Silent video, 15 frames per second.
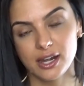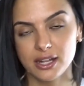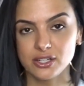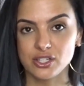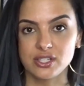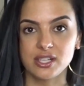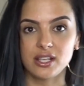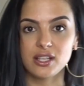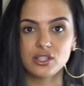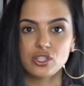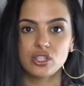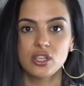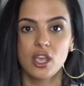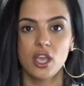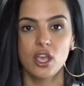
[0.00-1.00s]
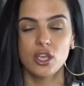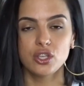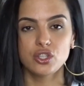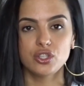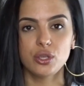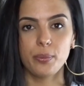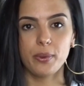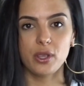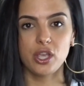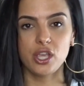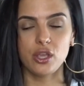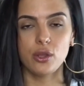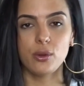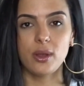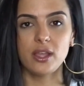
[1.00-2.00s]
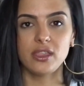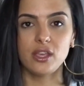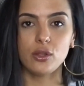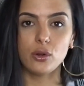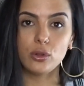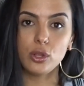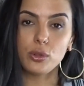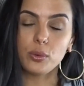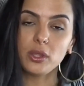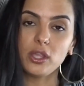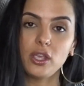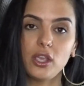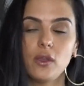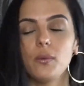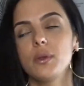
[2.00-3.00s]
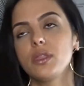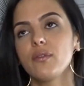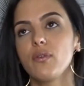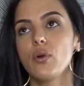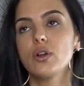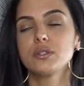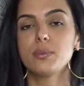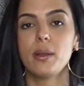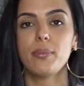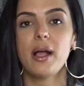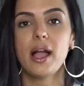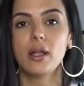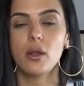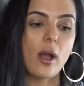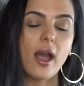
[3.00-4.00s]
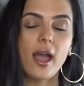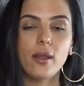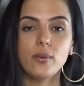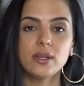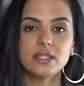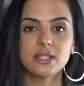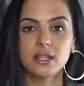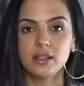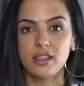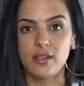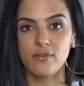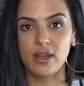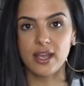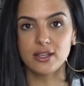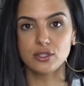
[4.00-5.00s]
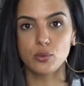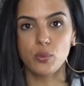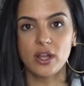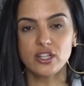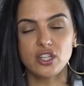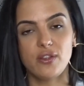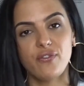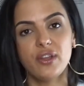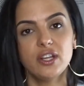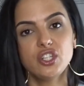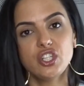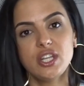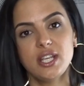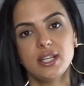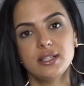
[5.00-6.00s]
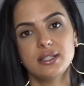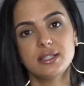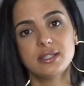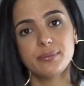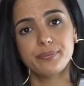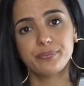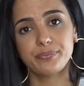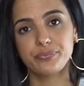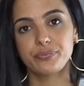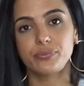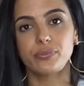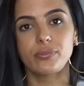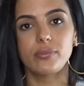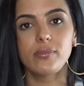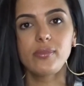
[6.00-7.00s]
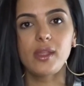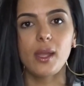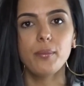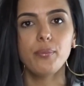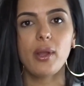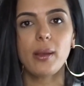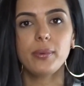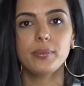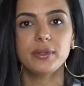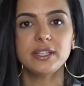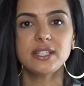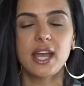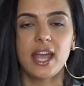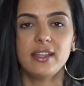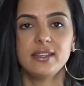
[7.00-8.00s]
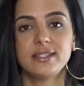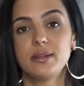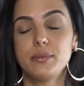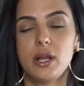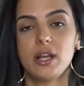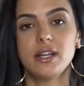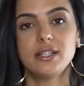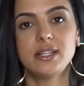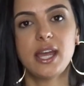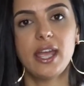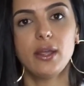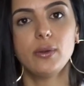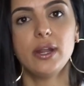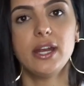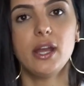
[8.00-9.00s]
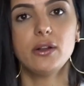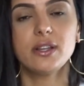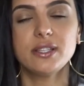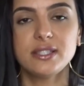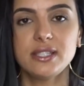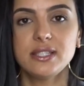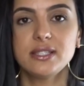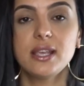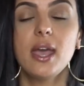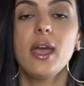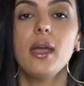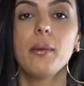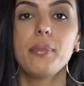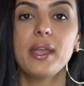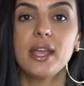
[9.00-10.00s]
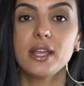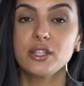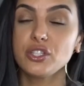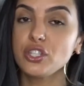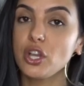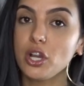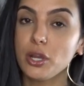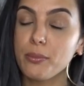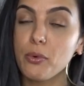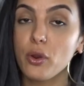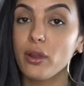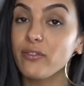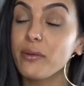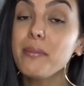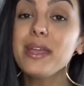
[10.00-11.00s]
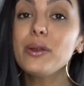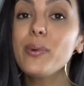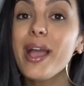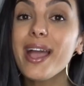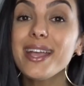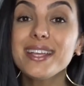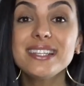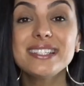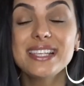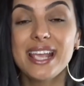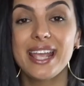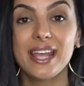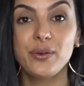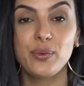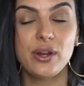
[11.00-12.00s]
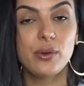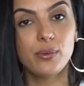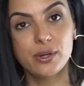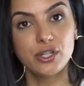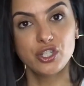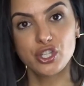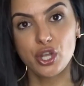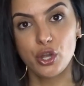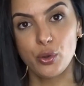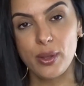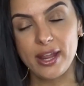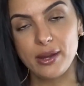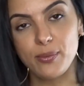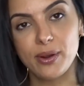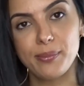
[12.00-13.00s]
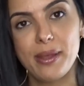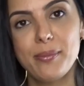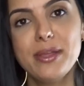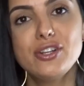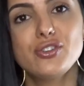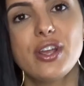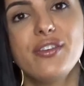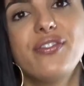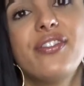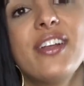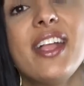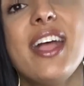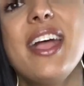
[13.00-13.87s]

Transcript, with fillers: and I just think it's super cute. I think it'll look really cute with, of course, my black high-waisted Levi's wedgie fit jeans. I'll probably tie this. I'm not going to tie it right now because these pants are more of a mid-rise, and we don't want to show anyone my midriff.